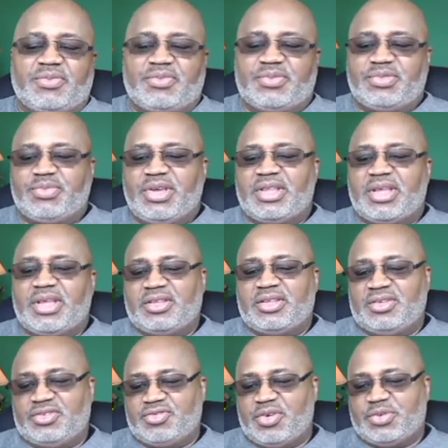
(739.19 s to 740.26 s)
being that the
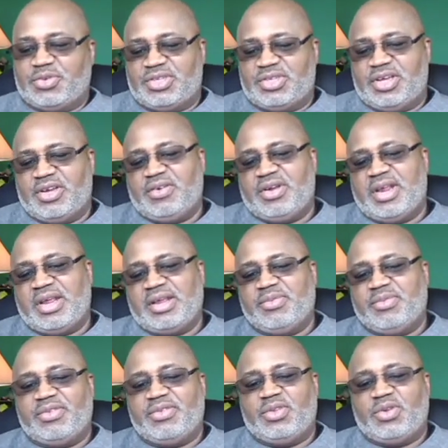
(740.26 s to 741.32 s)
scripture is here, and I
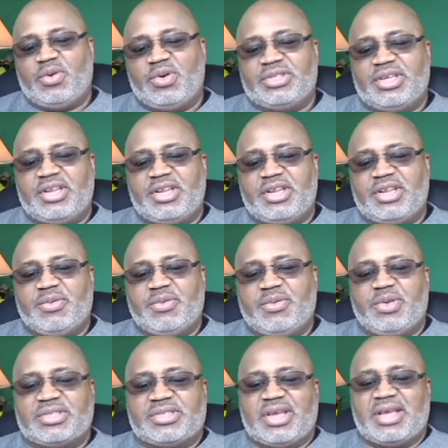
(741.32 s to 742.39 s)
believe the Lord is leading me to
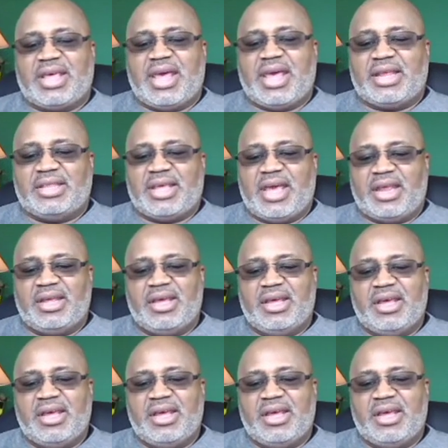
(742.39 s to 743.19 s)
say that that